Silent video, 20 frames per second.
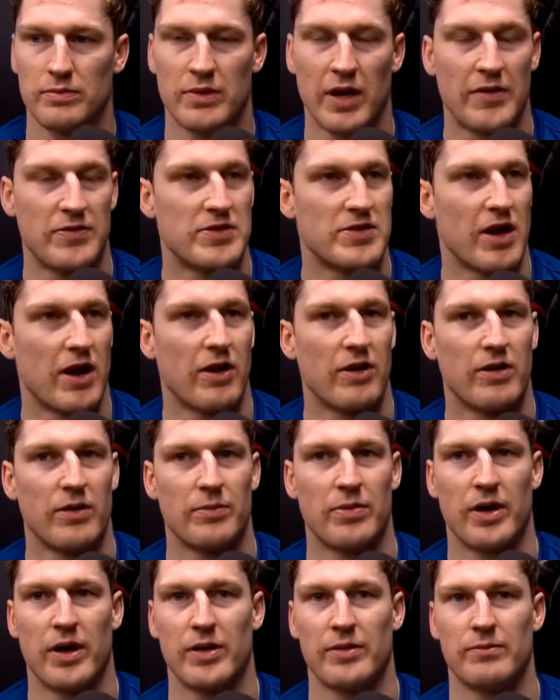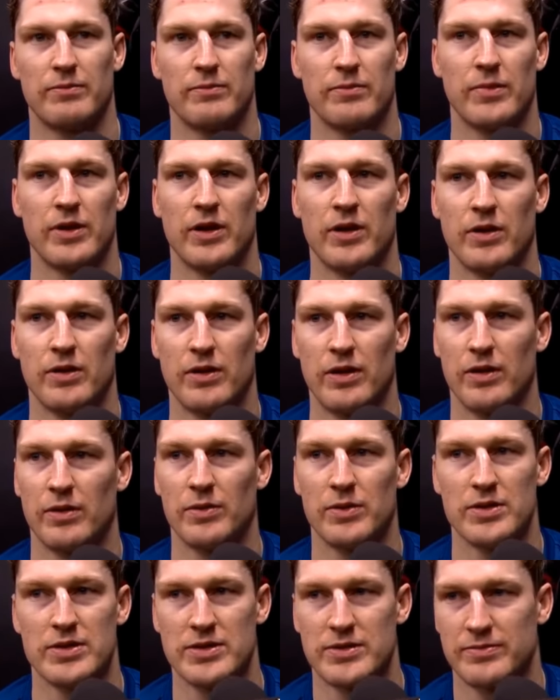start, but, it
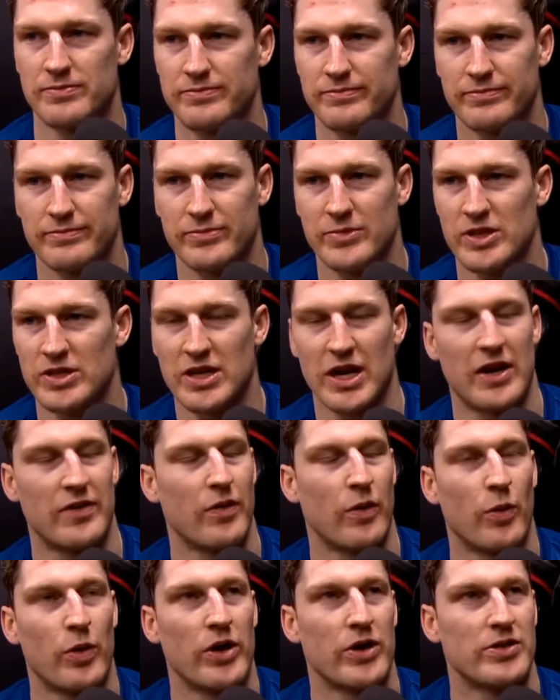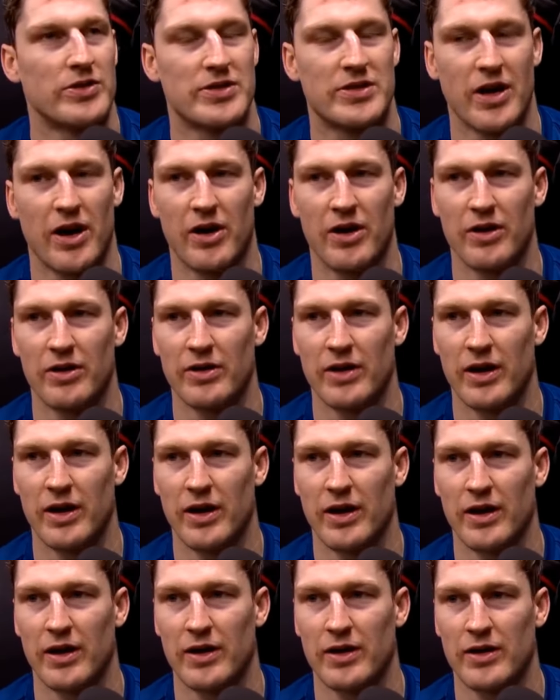was just kind of a weird start.
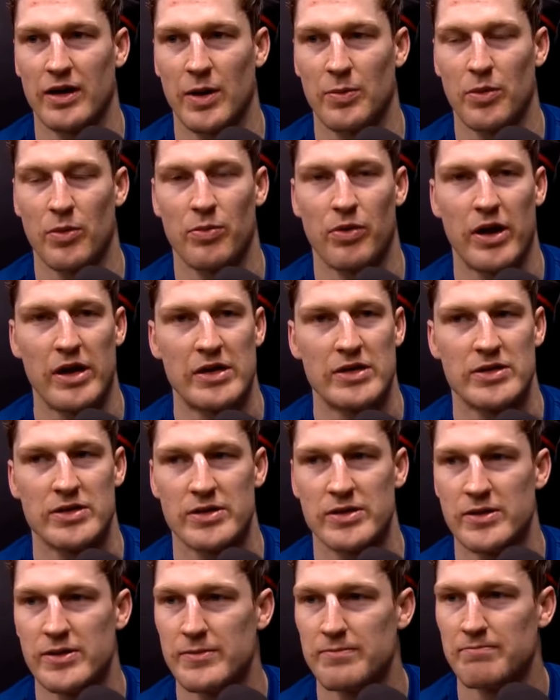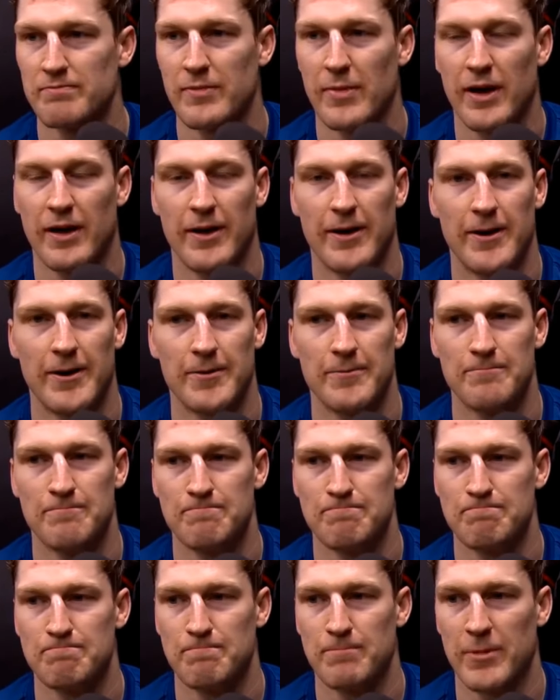A couple breaks. But
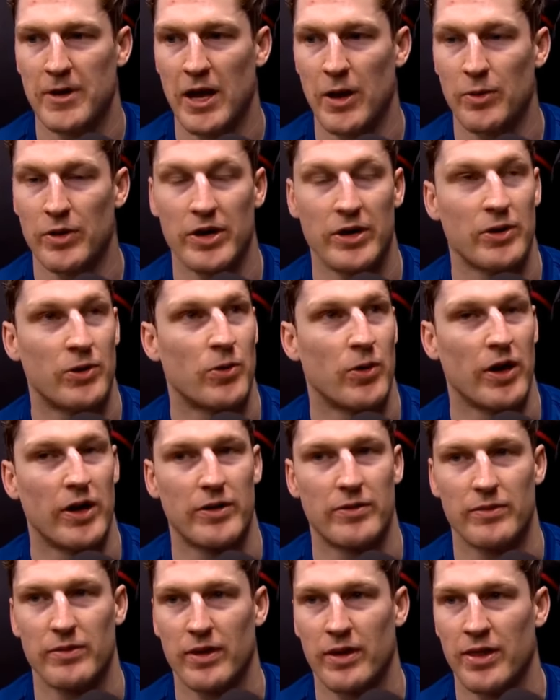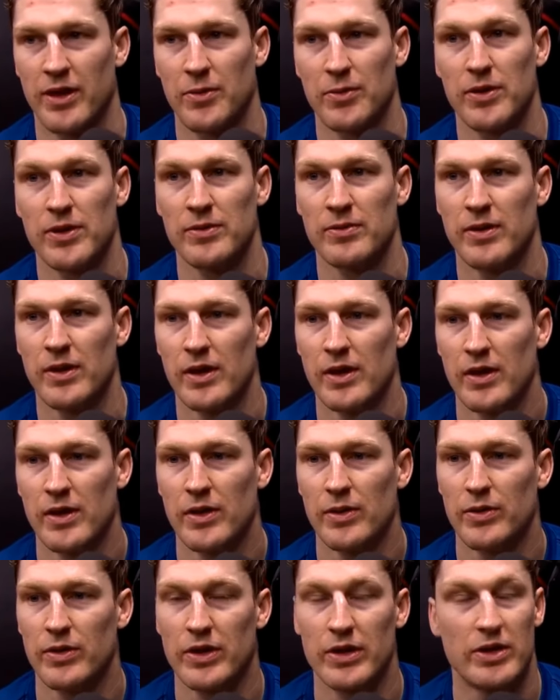we didn't quit. I thought we
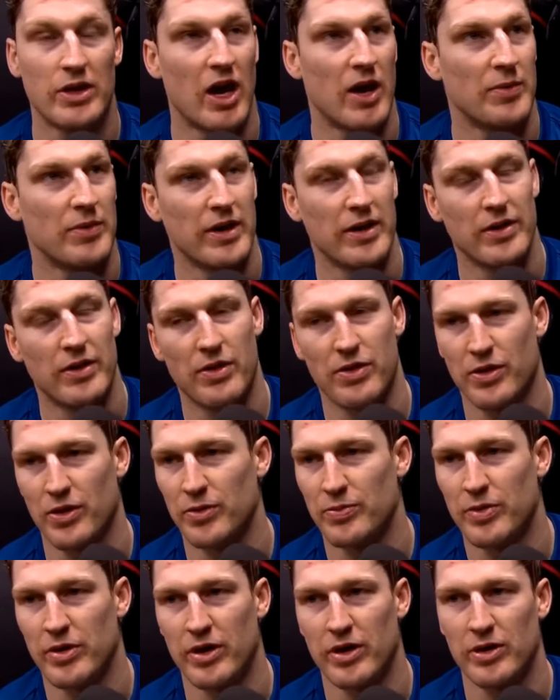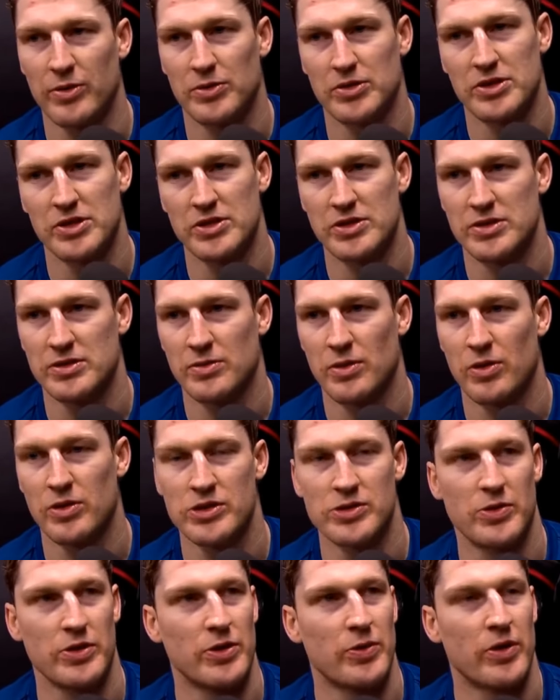really dominated the third period, which is
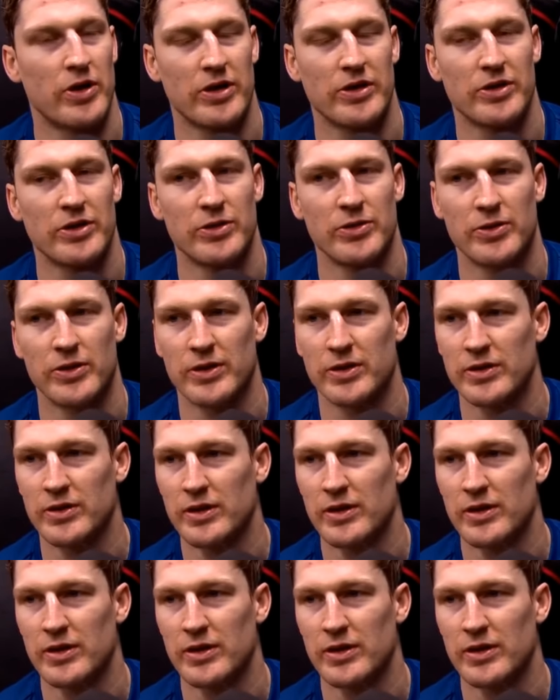always what you want to do. And,